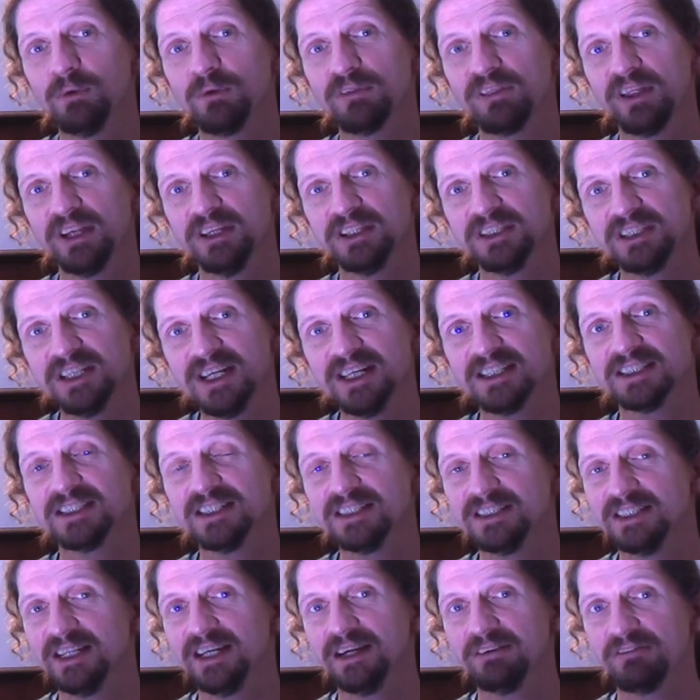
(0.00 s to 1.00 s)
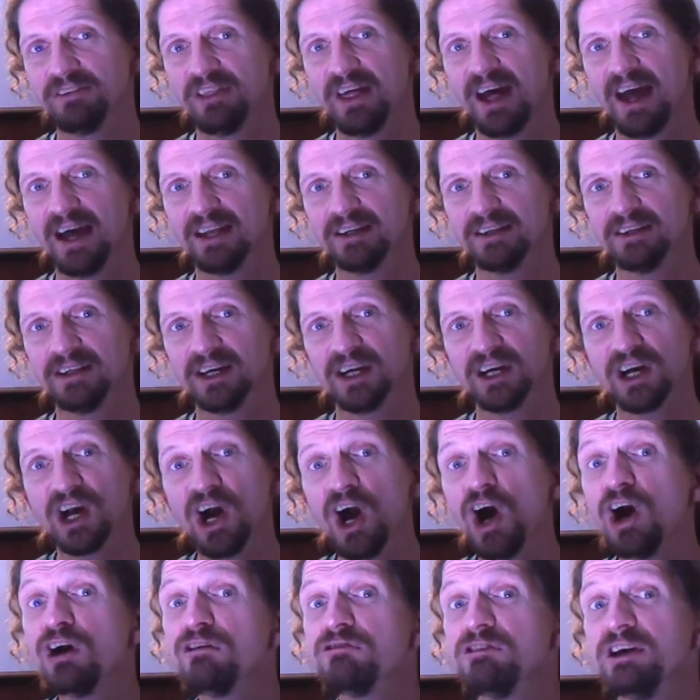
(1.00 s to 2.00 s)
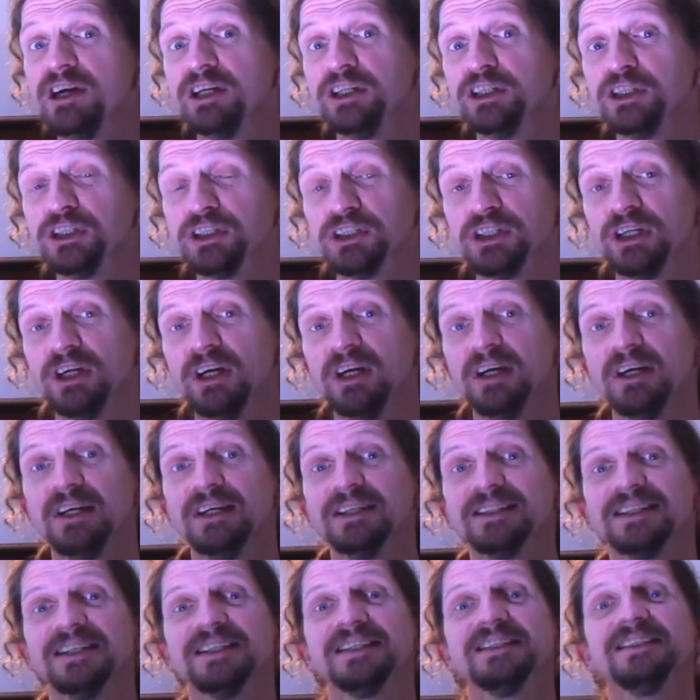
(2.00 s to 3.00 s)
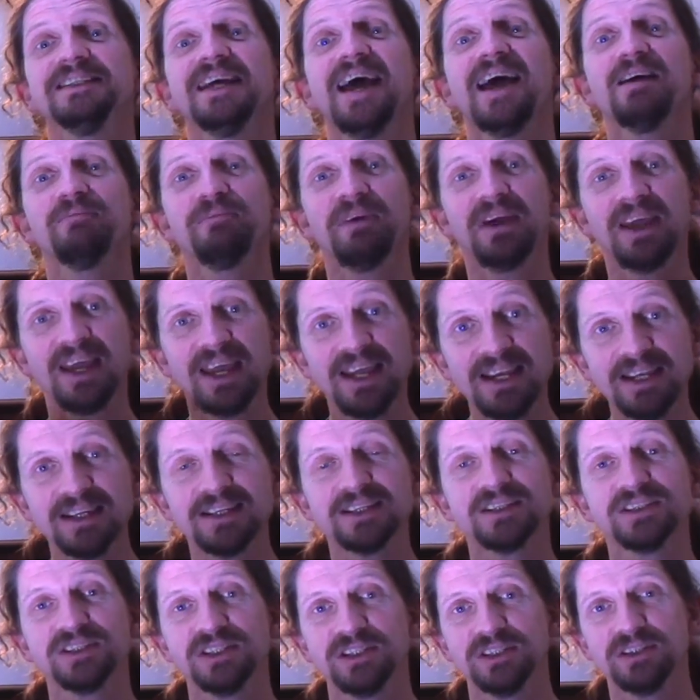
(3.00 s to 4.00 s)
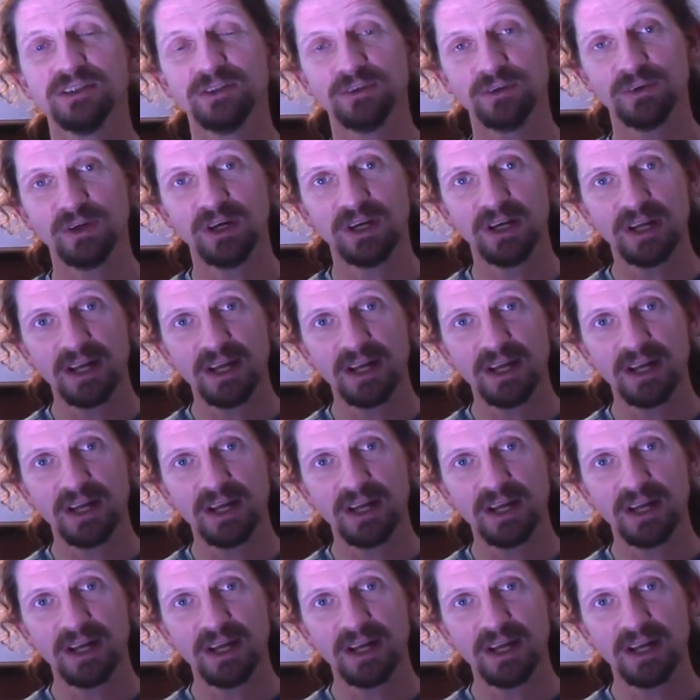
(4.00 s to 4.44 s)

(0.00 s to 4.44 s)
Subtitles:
authenticity of that, the courage to step into